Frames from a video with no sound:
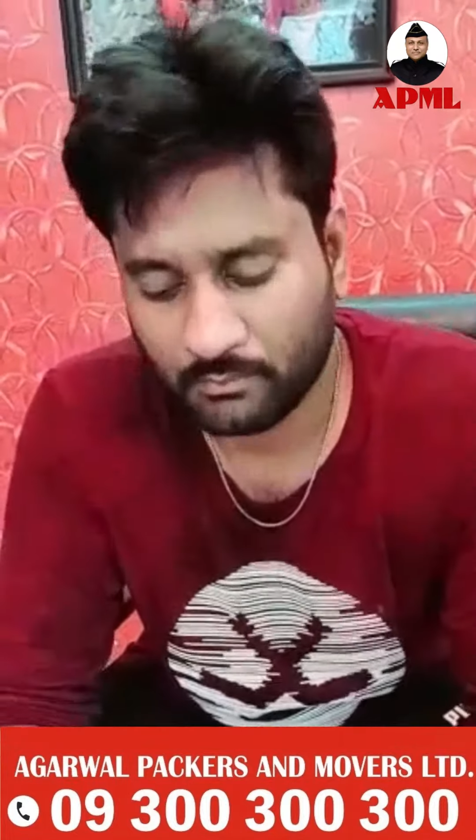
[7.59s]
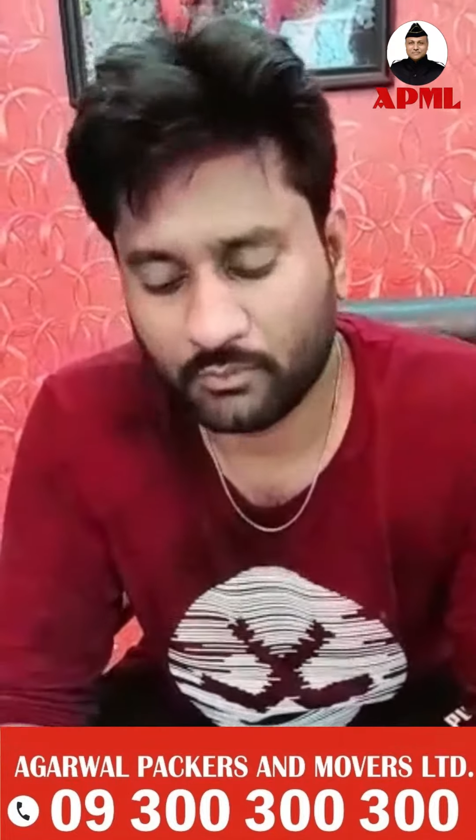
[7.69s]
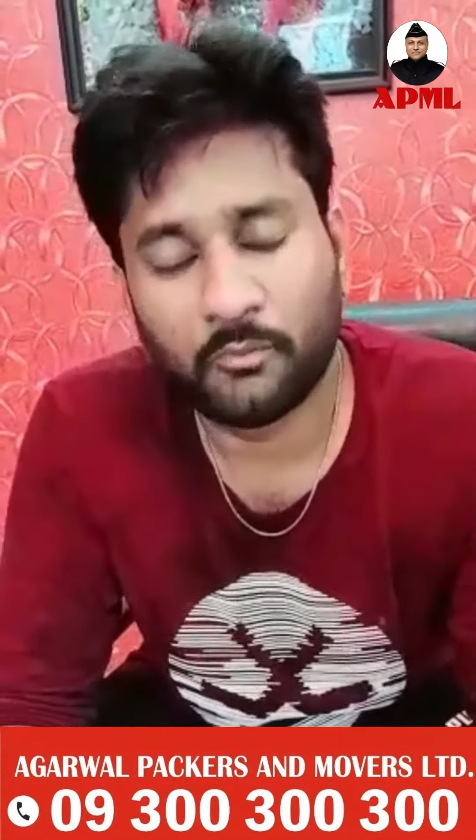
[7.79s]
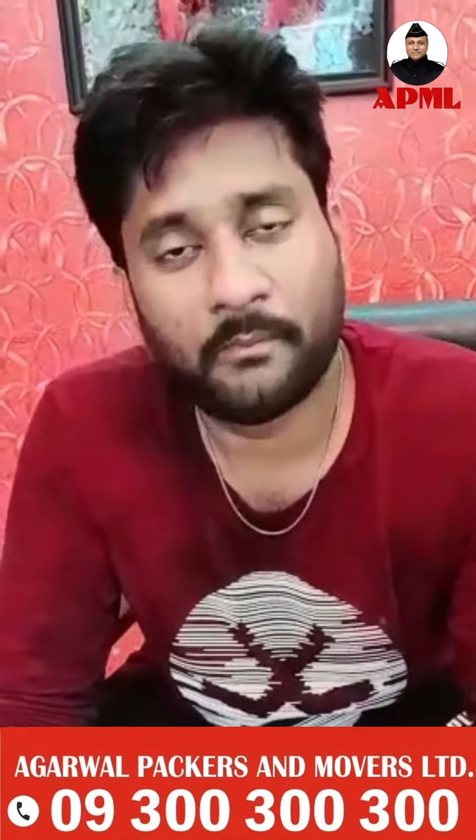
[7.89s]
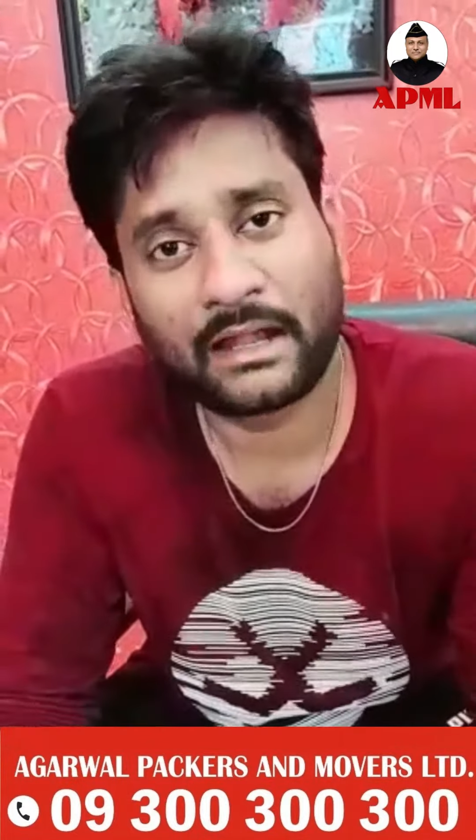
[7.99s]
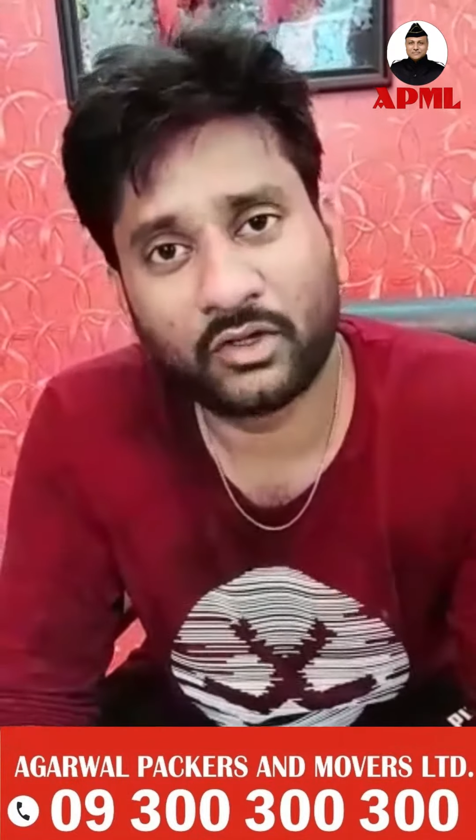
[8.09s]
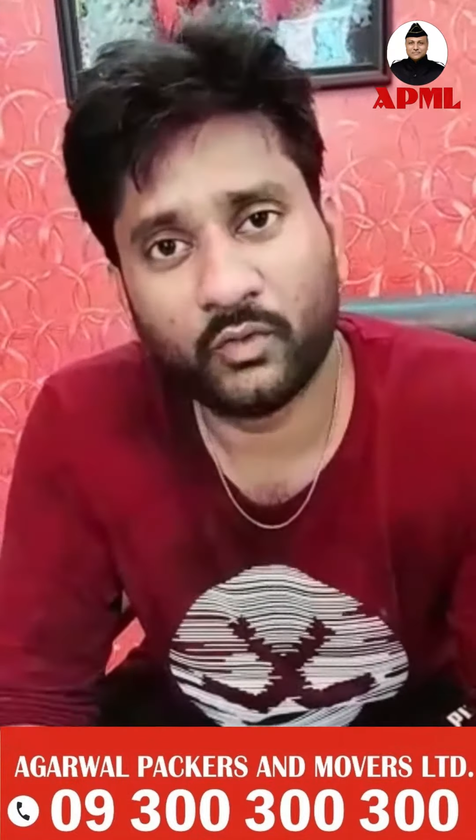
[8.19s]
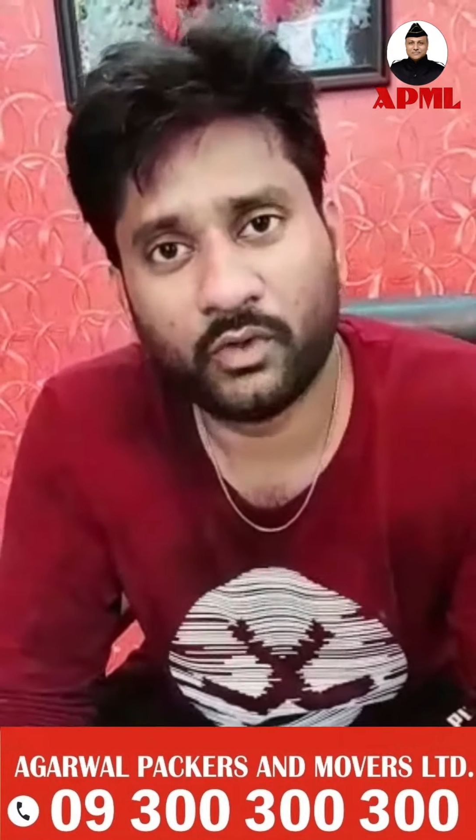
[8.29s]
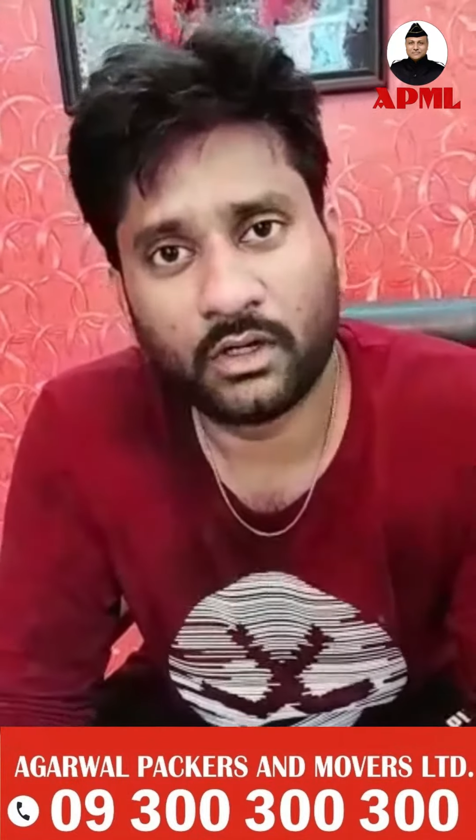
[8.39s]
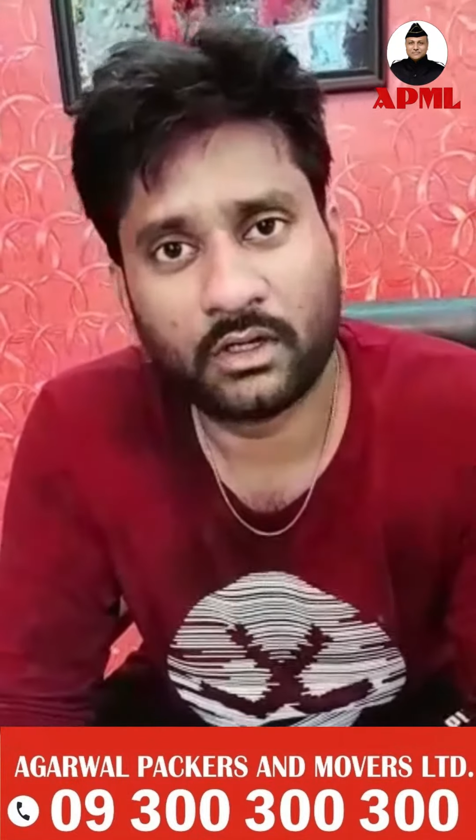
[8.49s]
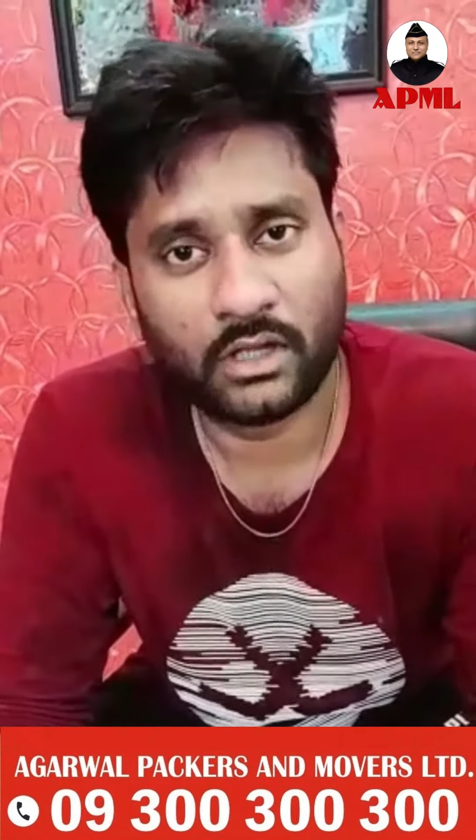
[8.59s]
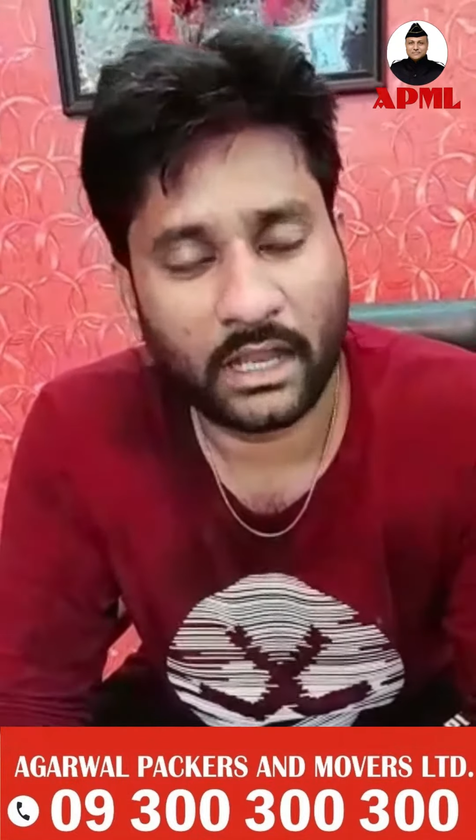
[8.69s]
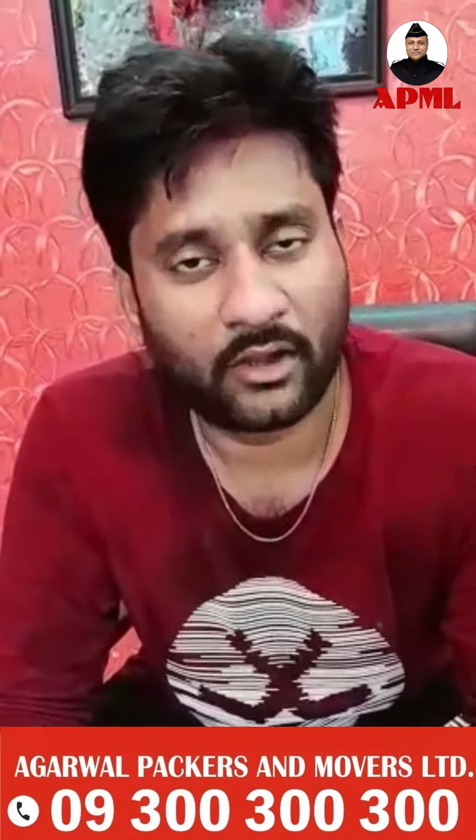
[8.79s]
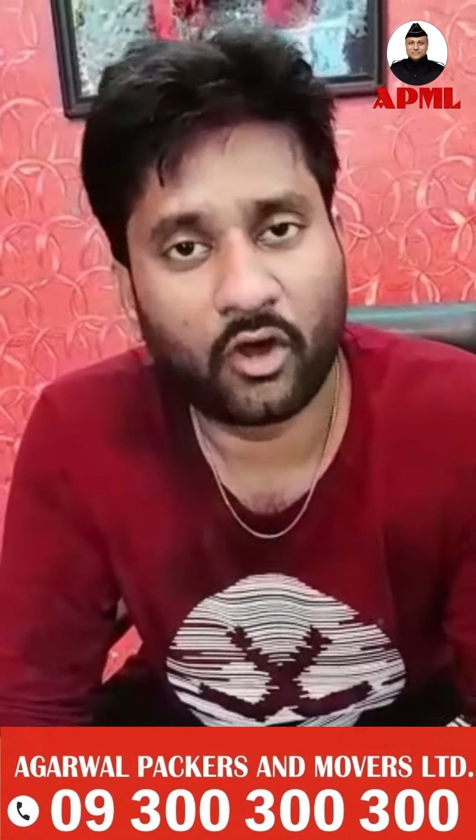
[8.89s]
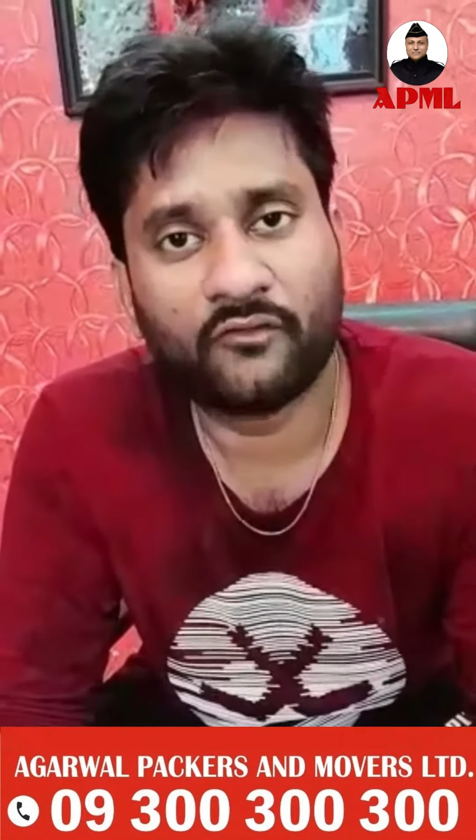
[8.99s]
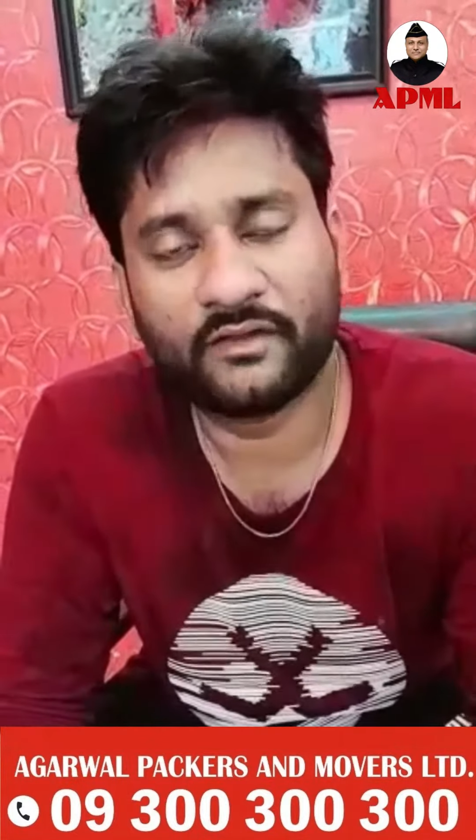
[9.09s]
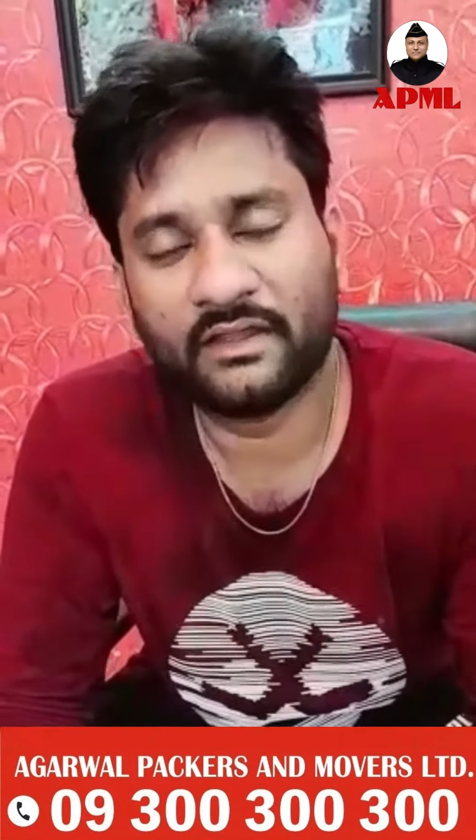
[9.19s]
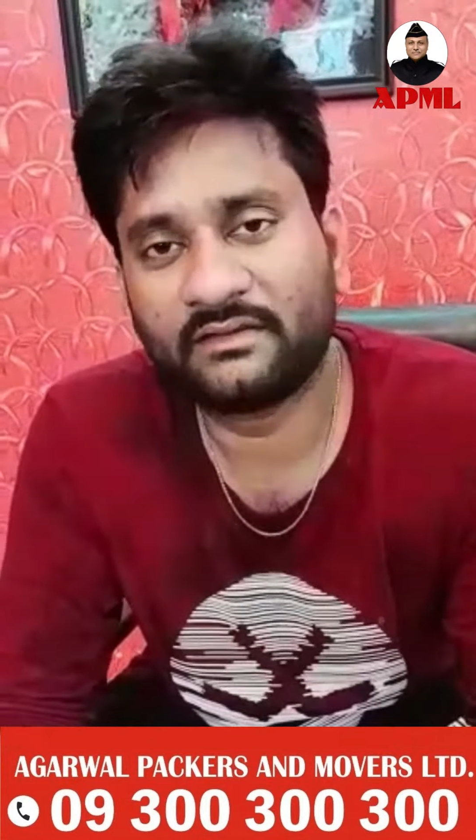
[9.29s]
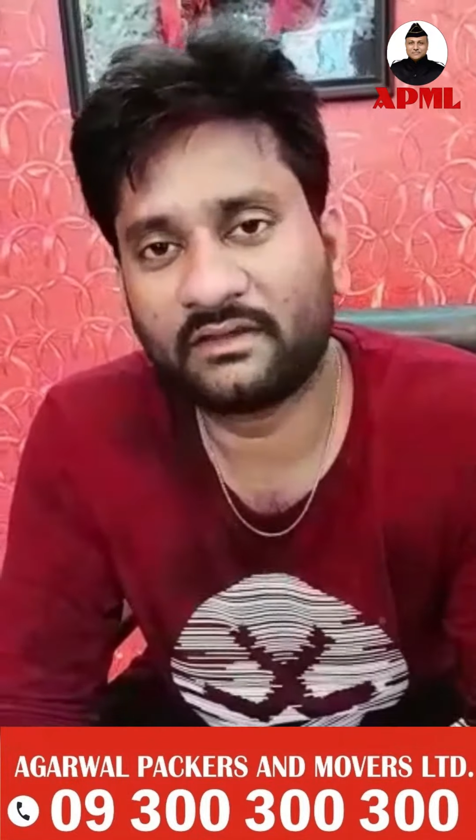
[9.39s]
to back to work at office,